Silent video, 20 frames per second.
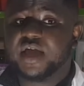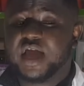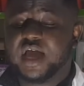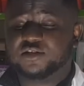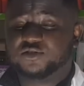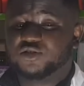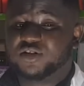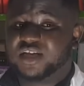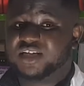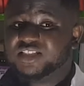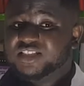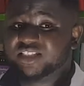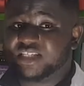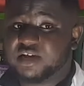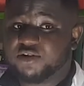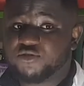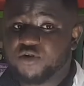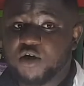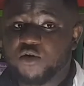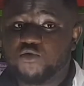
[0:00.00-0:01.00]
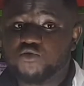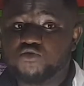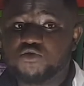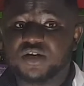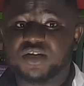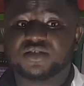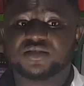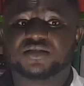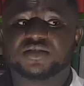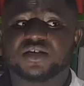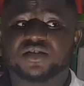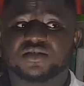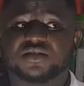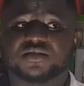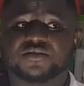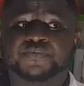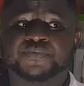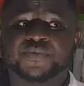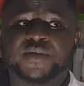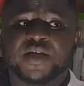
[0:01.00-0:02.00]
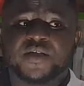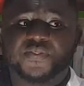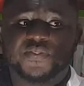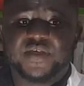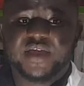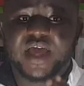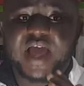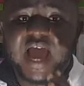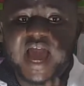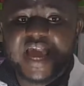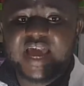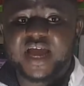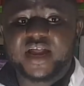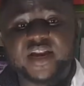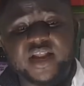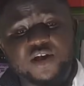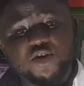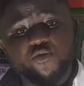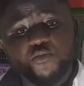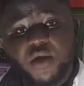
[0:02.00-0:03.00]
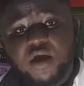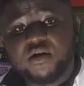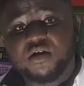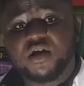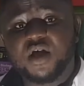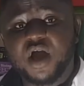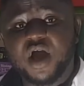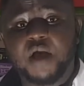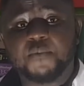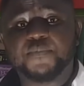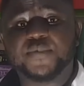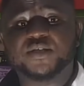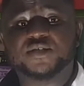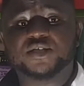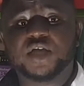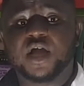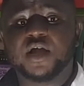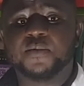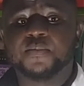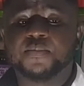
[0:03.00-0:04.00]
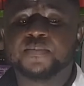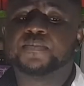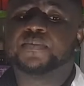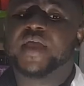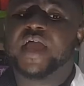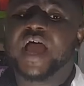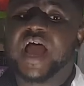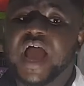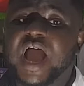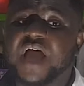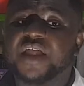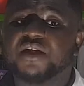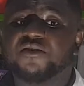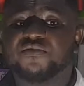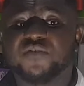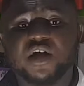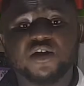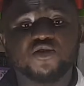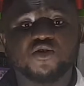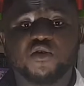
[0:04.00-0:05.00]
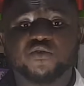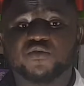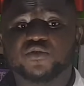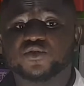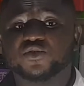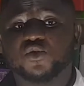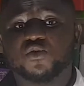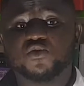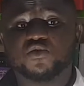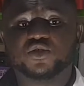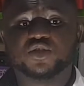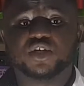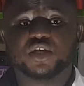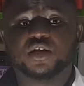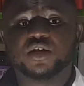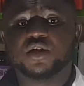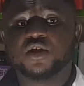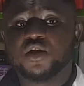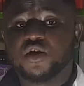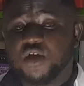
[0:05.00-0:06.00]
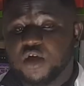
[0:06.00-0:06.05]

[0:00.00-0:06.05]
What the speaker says: And so the general rule is this: the higher the numerical aperture, the higher the value of resolution,